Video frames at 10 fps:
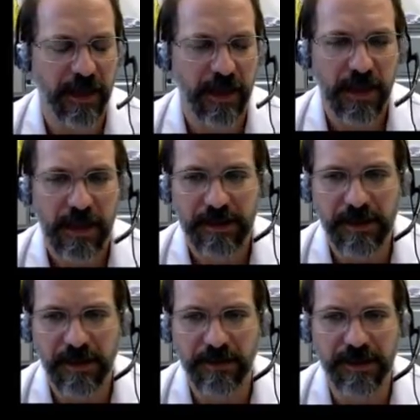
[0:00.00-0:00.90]
It
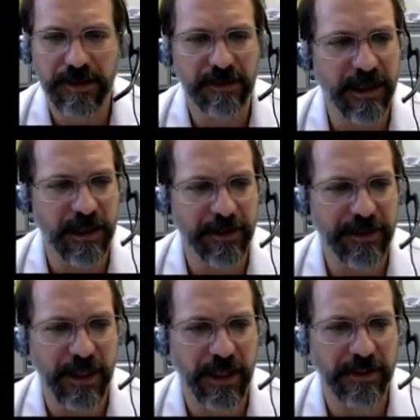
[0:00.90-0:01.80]
says here, facilitated
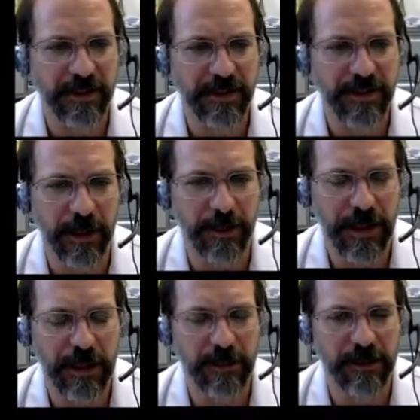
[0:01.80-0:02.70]
by changes in shape
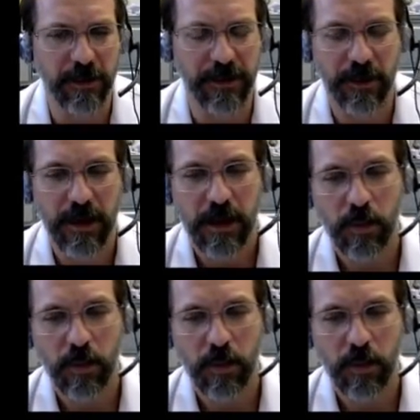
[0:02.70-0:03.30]
in hemoglobin.